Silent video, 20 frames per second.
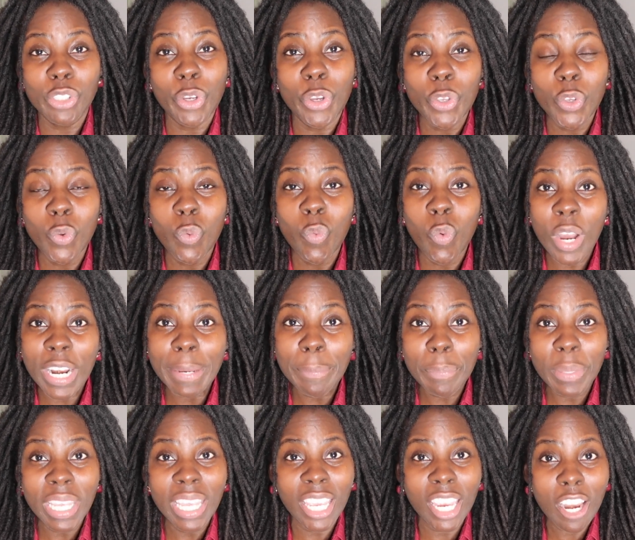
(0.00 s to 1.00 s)
so you want to
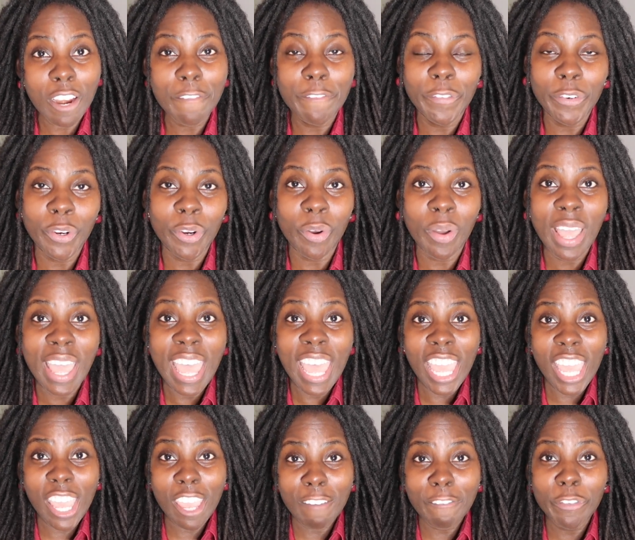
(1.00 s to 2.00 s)
be careful
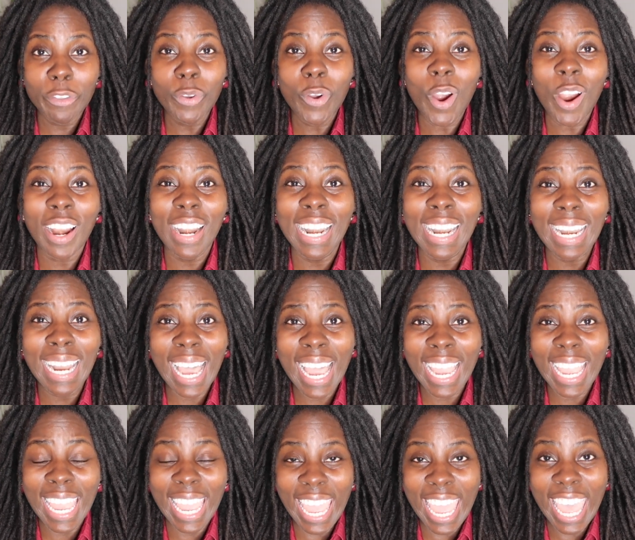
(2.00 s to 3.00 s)
if you are
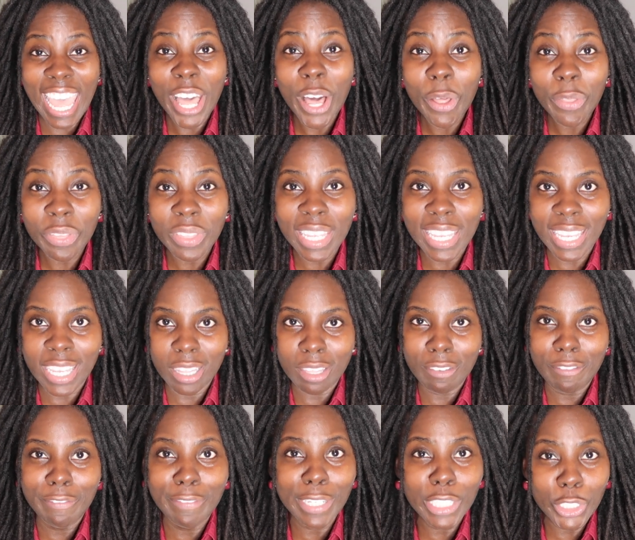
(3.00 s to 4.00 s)
not a healthy
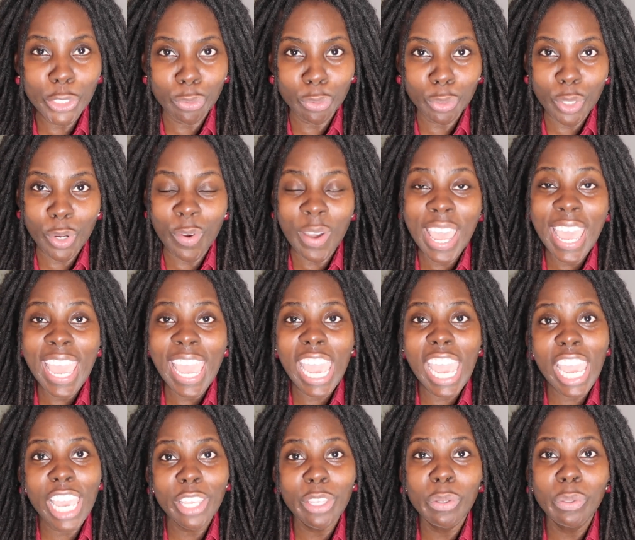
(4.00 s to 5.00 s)
individual
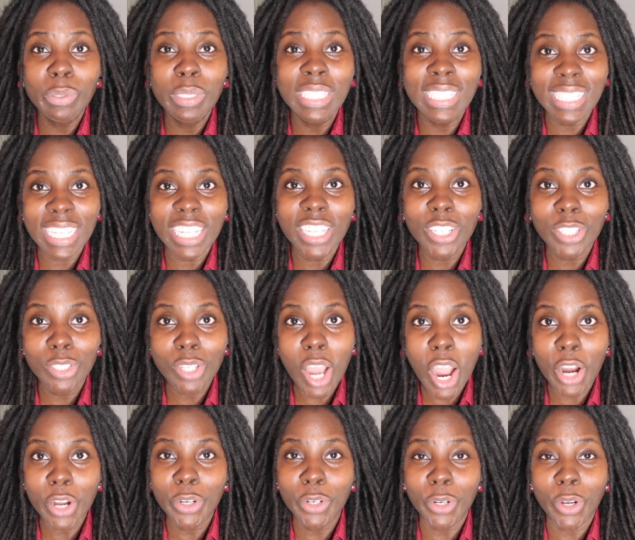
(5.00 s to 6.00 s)
and you see the
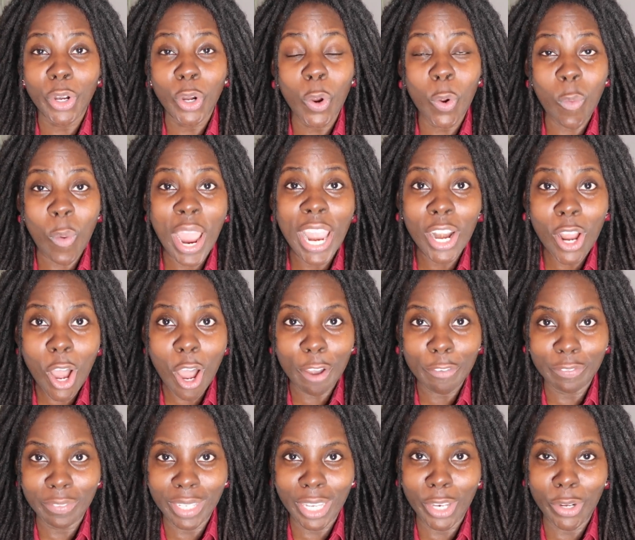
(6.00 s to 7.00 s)
doctor quite
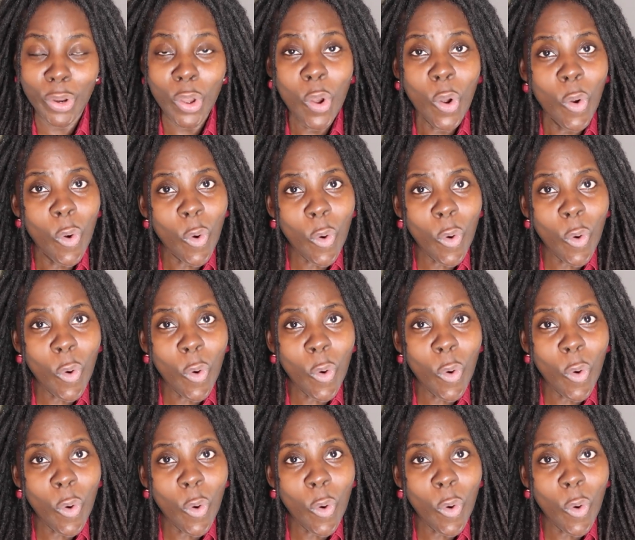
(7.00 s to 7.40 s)
often,